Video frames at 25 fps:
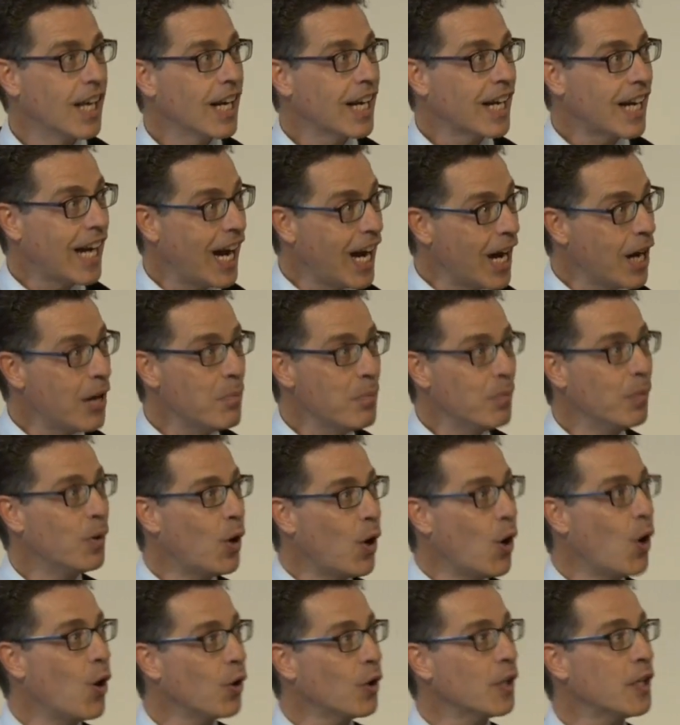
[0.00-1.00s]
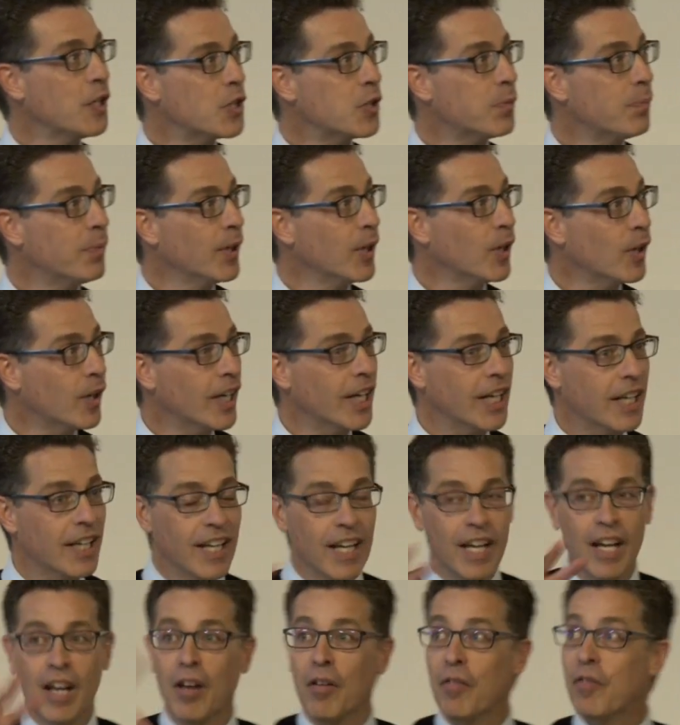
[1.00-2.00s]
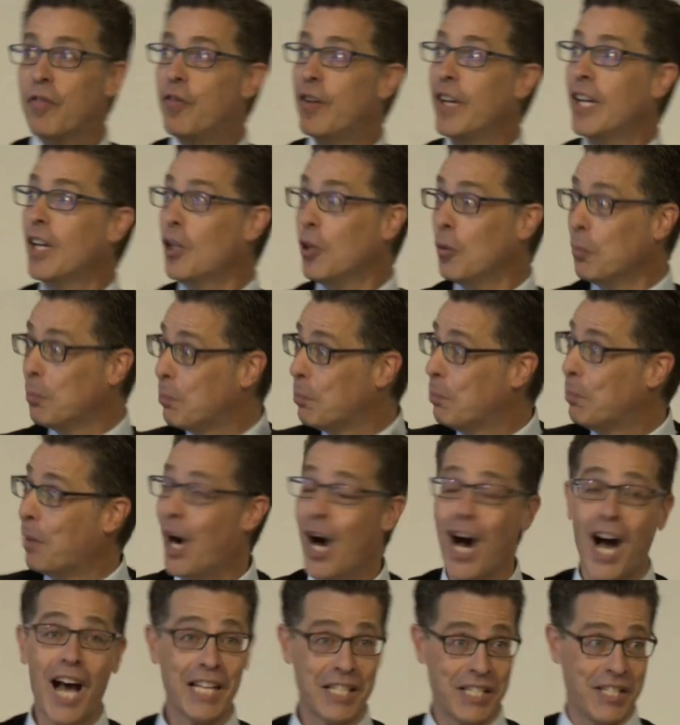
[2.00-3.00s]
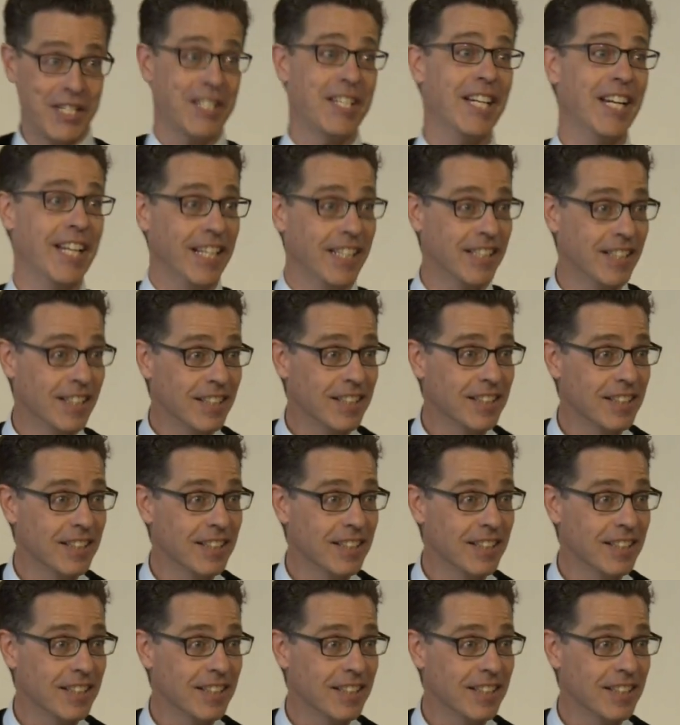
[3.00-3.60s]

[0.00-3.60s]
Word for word: Come, Holy Spirit, fill Boston.